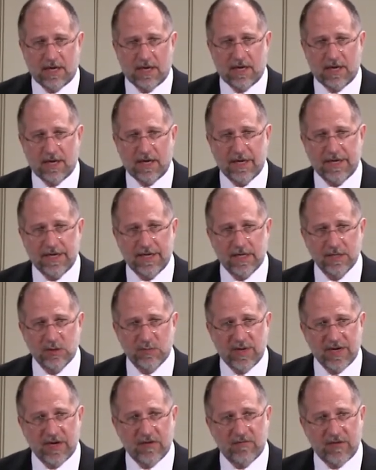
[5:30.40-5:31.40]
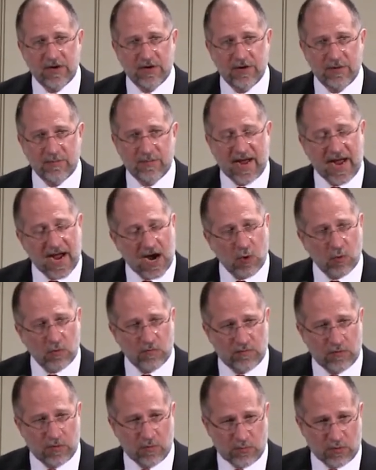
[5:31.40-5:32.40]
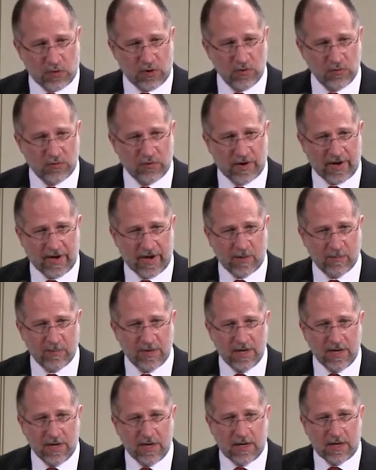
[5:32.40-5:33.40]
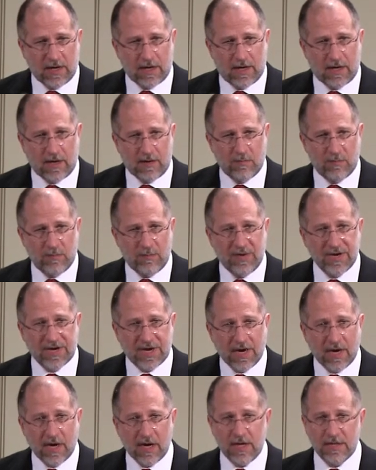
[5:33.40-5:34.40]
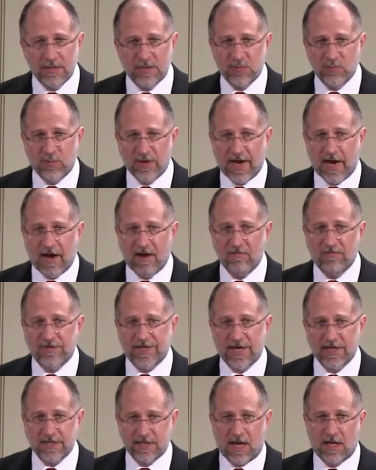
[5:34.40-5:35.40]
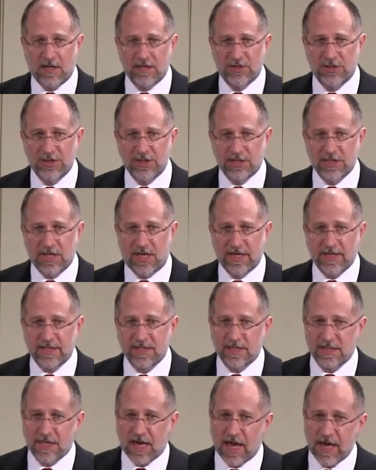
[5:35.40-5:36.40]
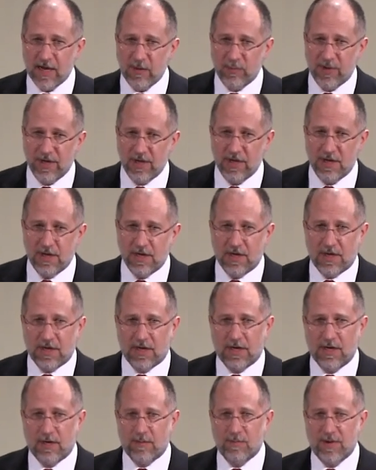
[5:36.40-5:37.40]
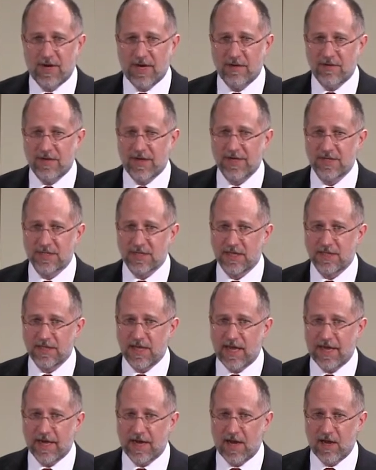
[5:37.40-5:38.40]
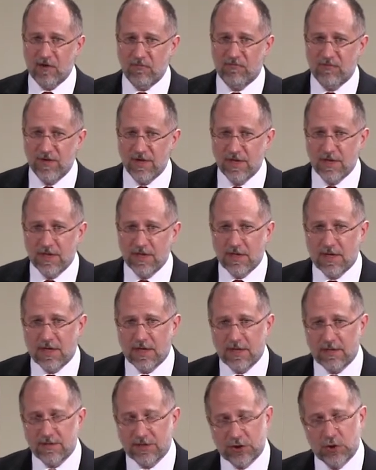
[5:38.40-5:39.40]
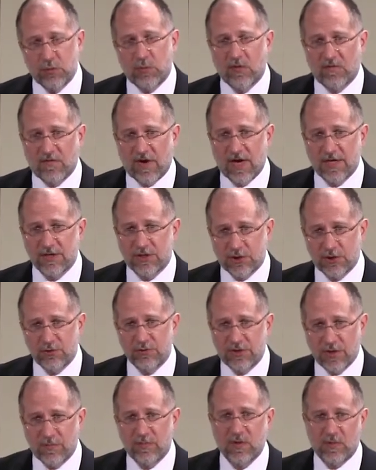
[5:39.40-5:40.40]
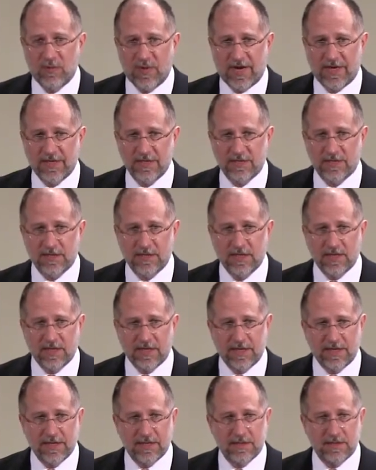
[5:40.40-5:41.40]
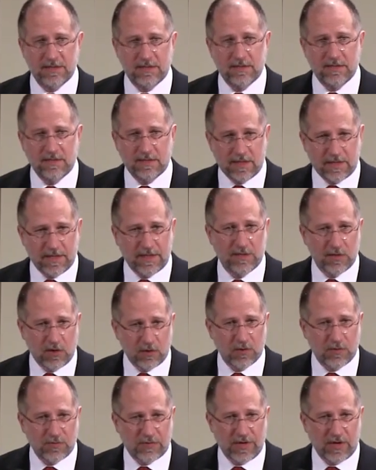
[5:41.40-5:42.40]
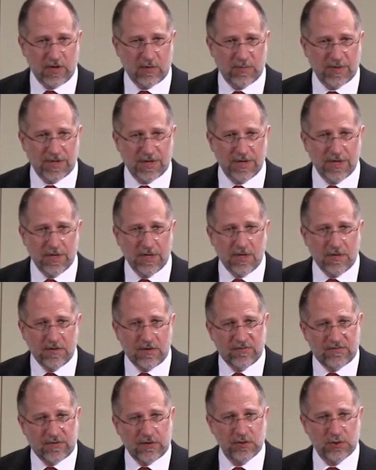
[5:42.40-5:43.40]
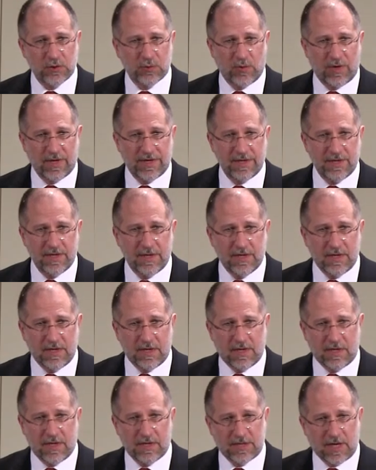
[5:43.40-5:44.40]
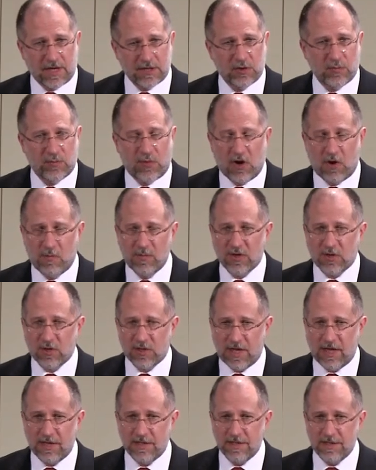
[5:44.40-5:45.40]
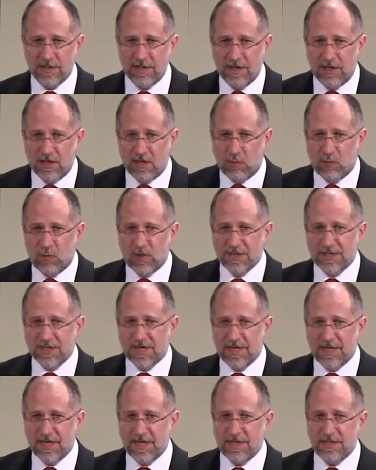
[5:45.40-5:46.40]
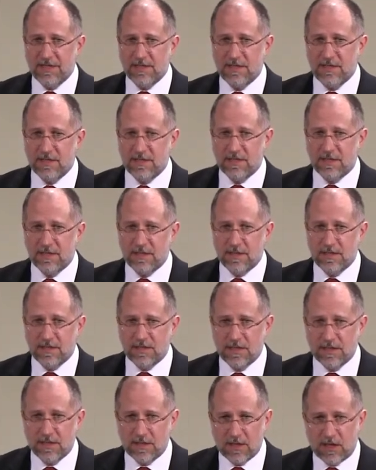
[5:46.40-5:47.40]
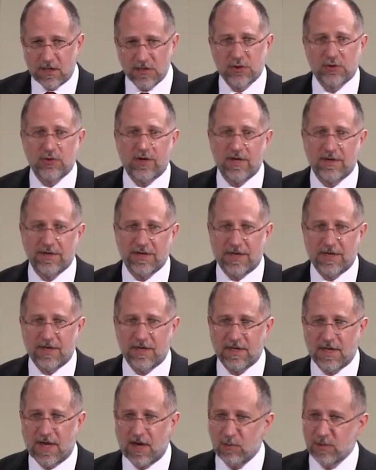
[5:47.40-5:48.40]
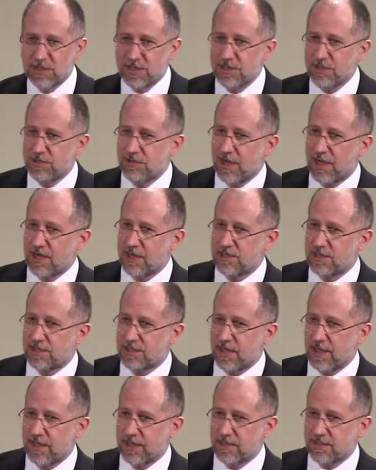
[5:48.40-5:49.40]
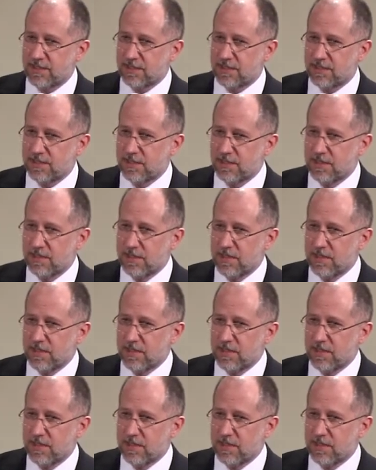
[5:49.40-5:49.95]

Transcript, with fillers: uh, has been a very powerful program um, because we have technologies like Skype um, and things like that. I've uh, supervised two diplomates in, in logotherapy, the first one, uh, Dr. Paul McClellan, was in Australia. I was in the United States.